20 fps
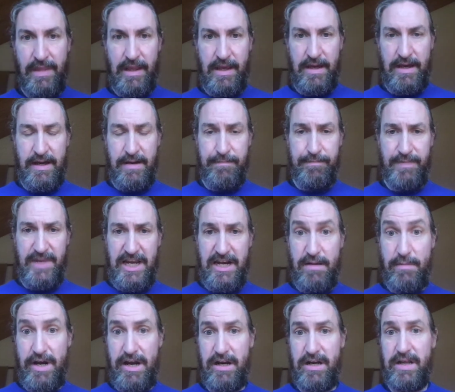In
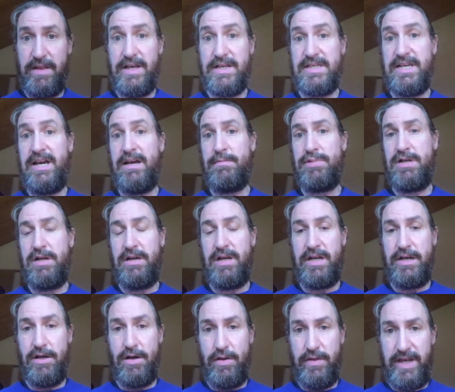America, that's
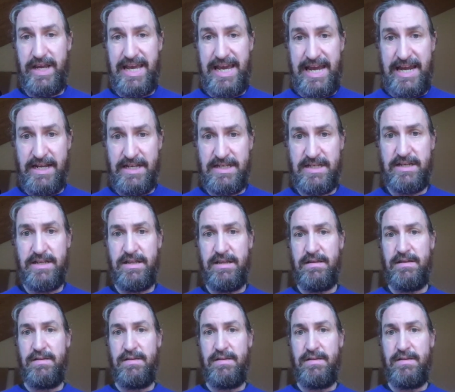absolutely not the case.